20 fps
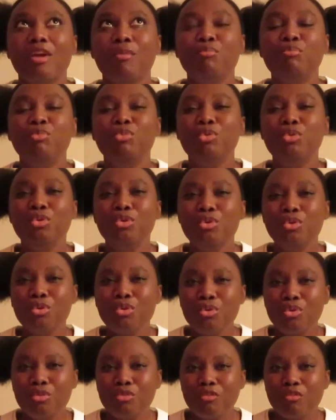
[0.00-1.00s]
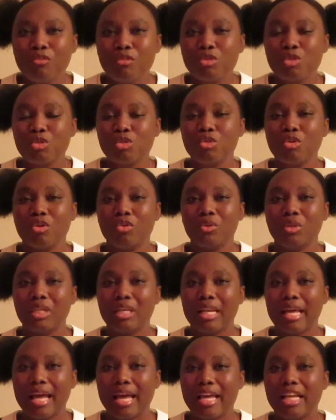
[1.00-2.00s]
beautiful
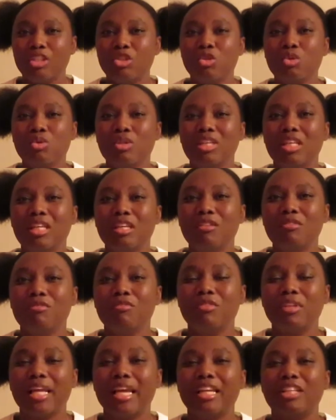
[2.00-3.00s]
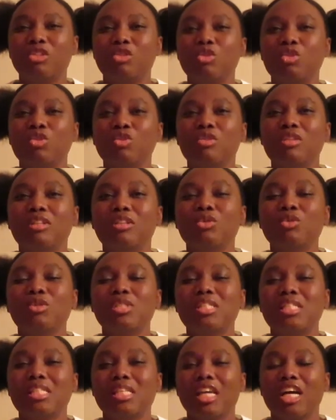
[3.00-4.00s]
storyline, to give, like, you
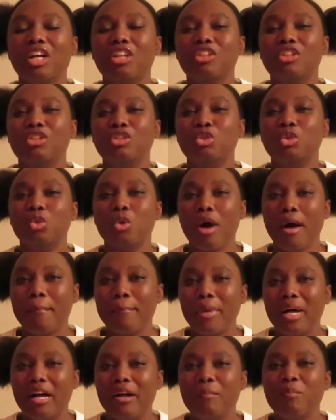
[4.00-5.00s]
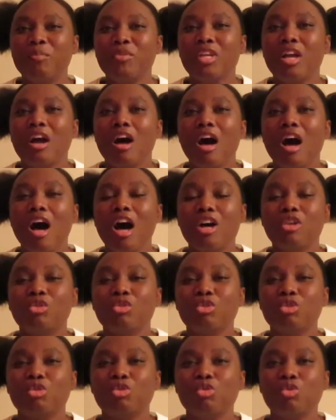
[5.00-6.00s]
see on the drama how
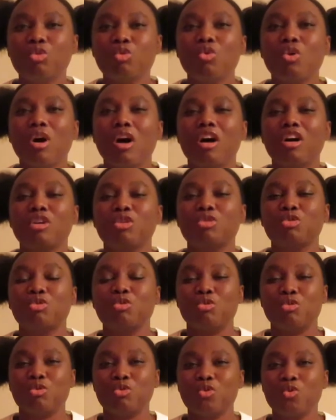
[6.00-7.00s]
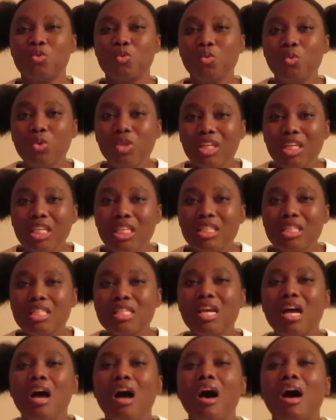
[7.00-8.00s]
those two are so sweet.
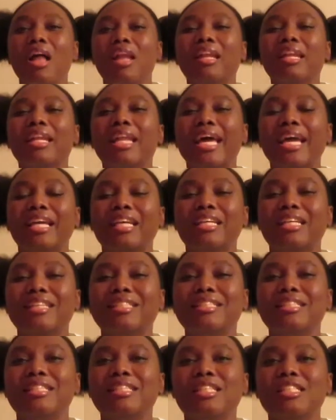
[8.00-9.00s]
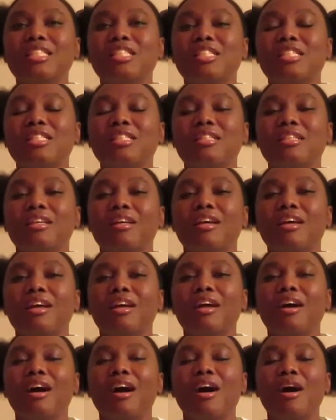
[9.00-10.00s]
Like this
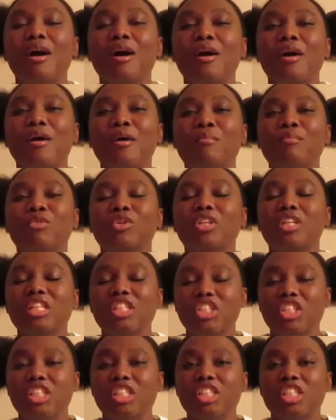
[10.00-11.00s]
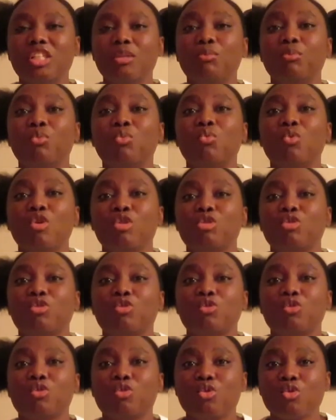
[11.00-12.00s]
relationship was
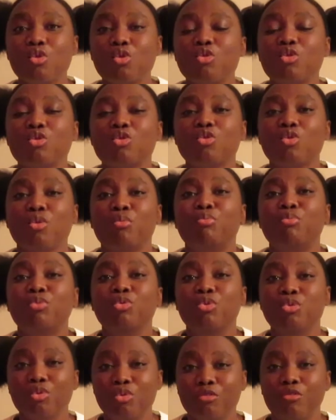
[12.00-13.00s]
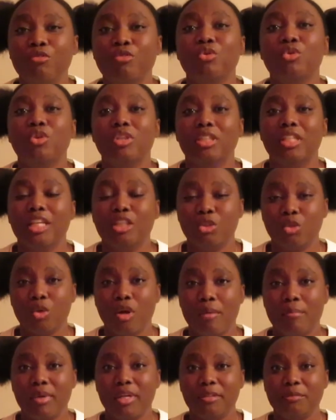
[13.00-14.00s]
so beautiful on that
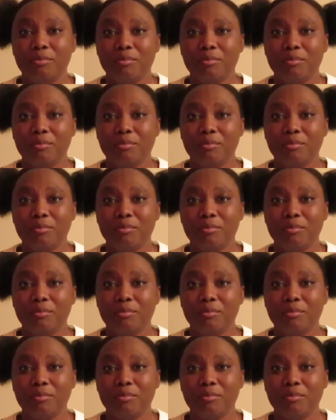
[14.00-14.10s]
drama.